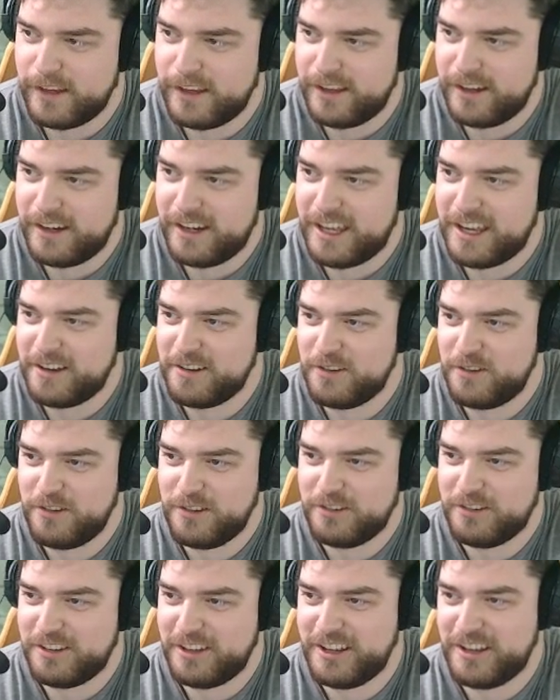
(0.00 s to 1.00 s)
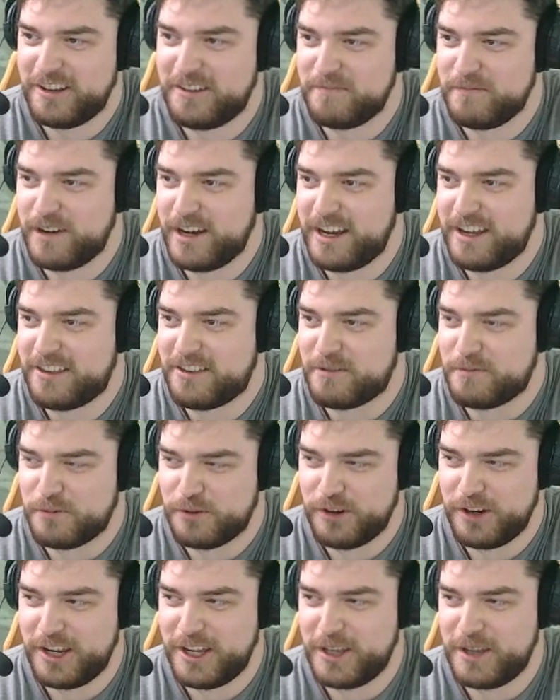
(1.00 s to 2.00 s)
Now, using my
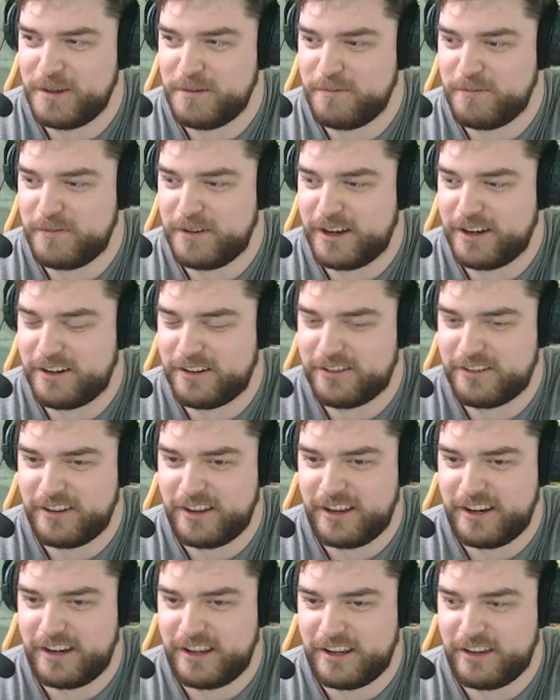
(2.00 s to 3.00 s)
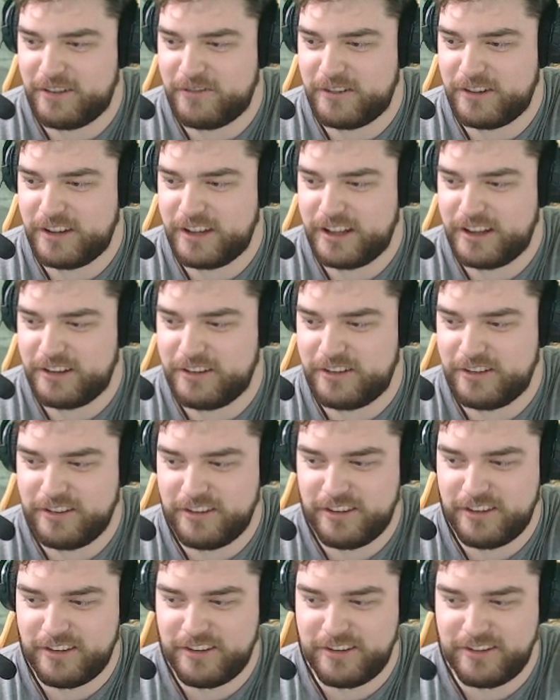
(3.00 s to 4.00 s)
supreme understanding of
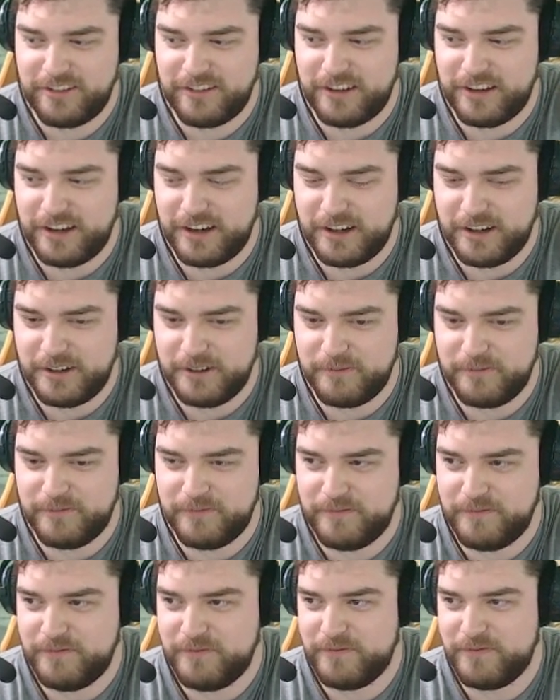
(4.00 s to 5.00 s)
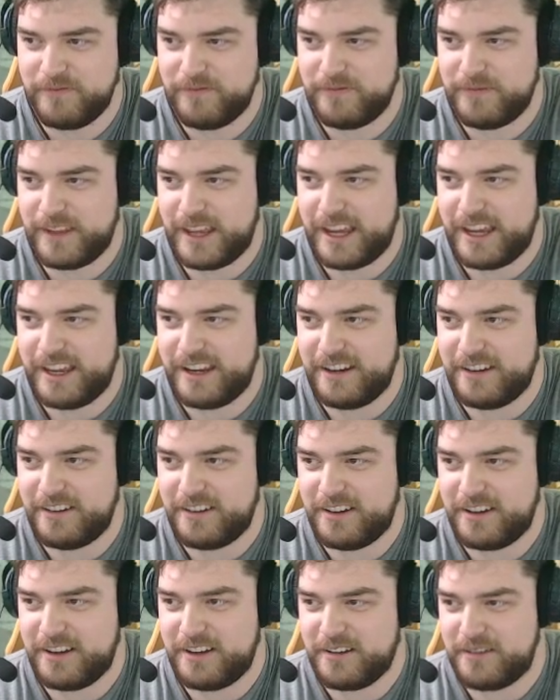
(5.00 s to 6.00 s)
intelligence and
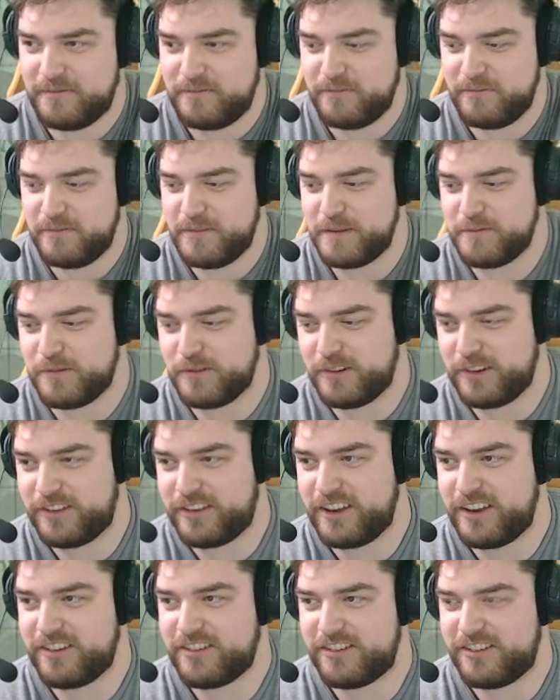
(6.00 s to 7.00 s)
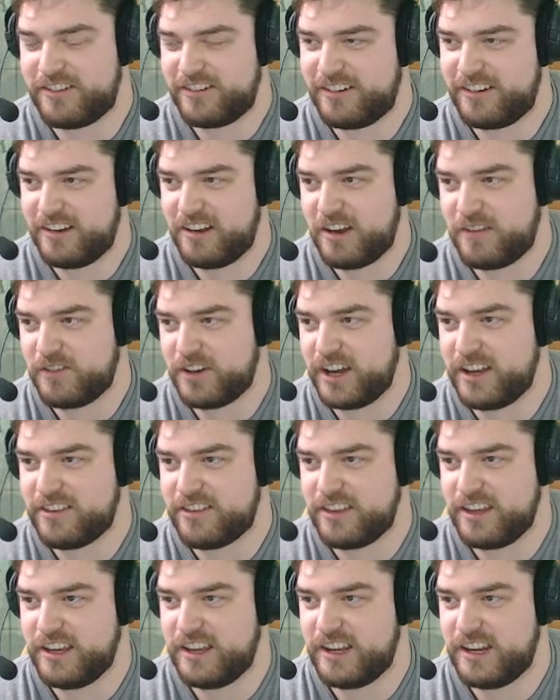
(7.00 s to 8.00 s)
memorization, have I
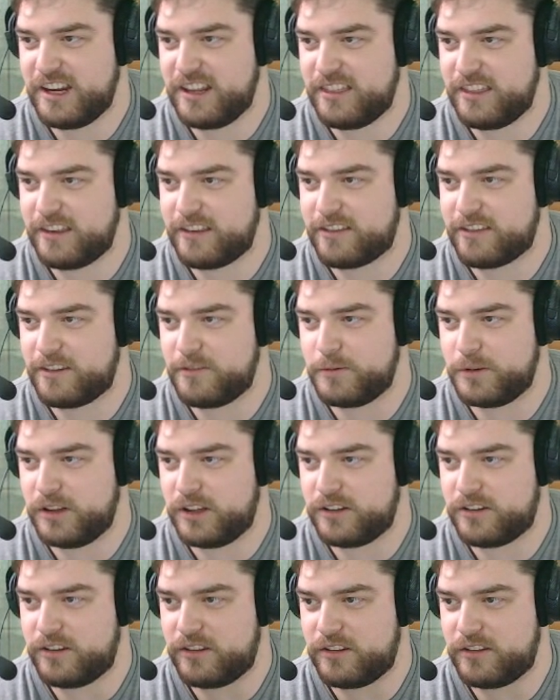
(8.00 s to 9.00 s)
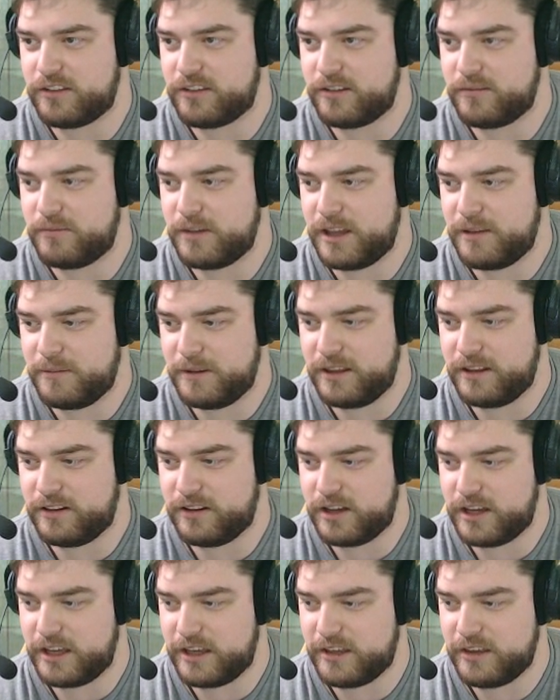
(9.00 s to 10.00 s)
seen anything similar to this in maybe
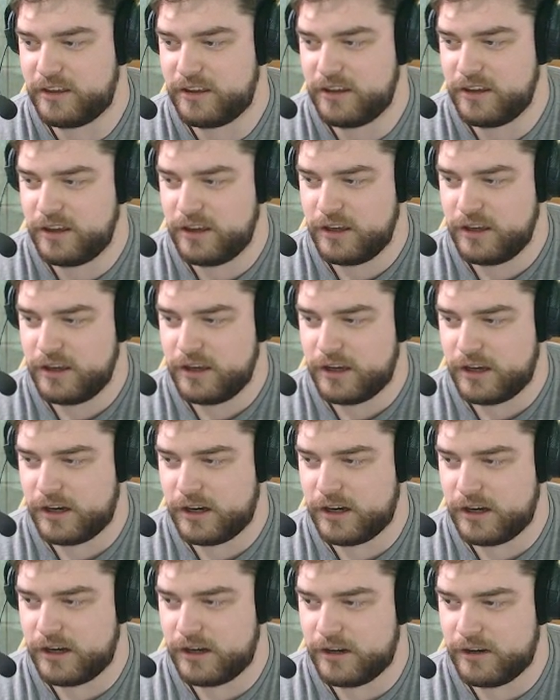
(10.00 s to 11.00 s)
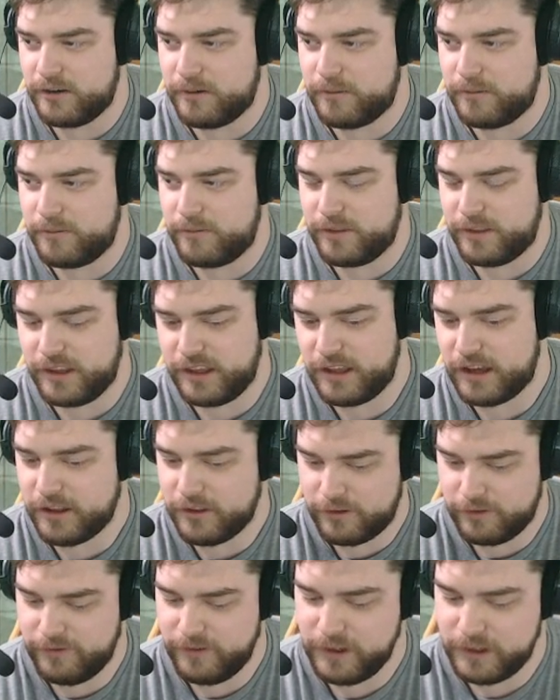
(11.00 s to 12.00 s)
like the
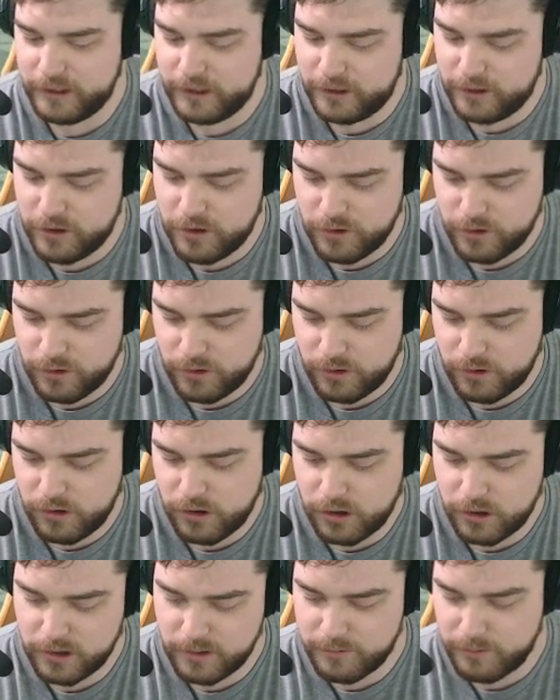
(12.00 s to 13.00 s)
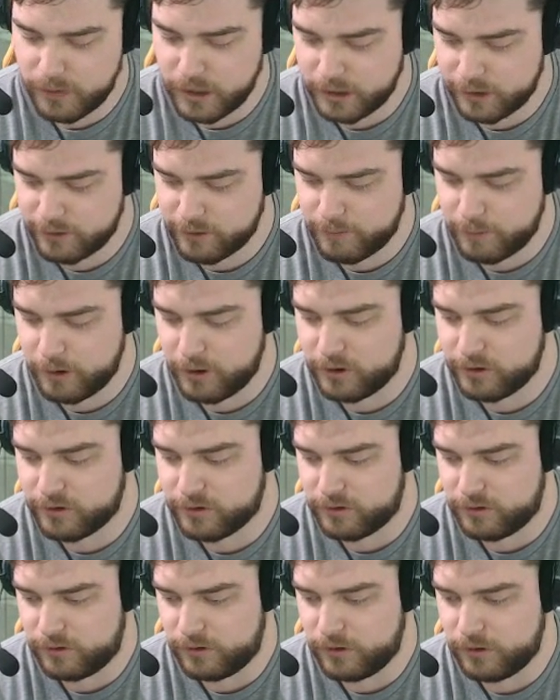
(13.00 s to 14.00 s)
other village or on a monk's
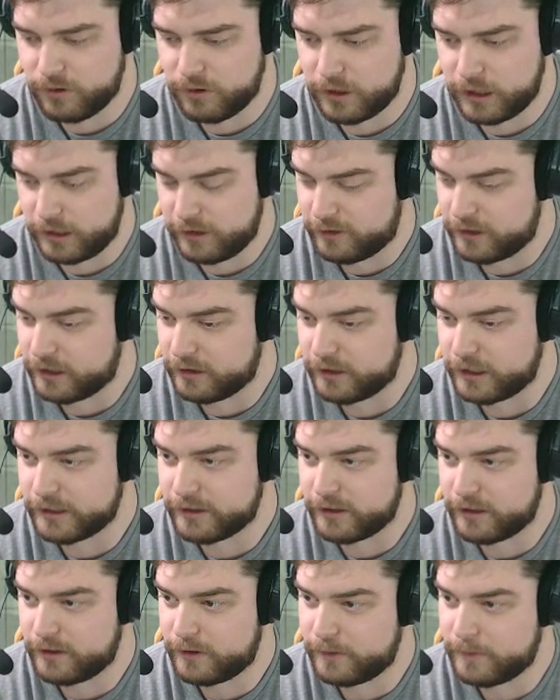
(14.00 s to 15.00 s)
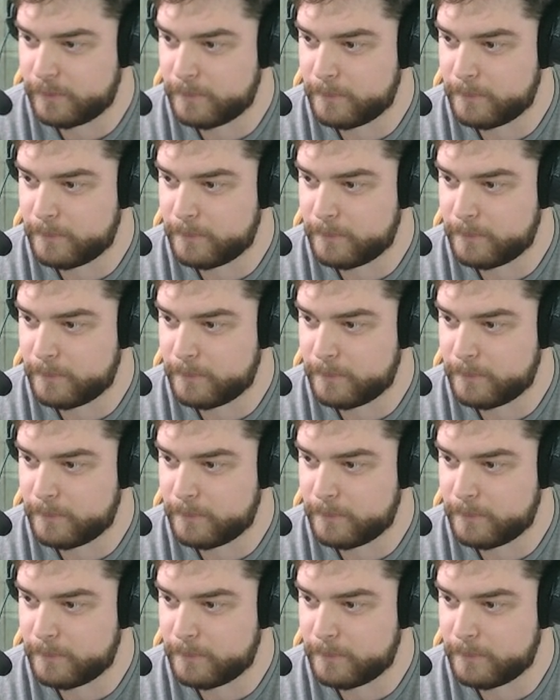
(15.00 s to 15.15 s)
person or anything like that?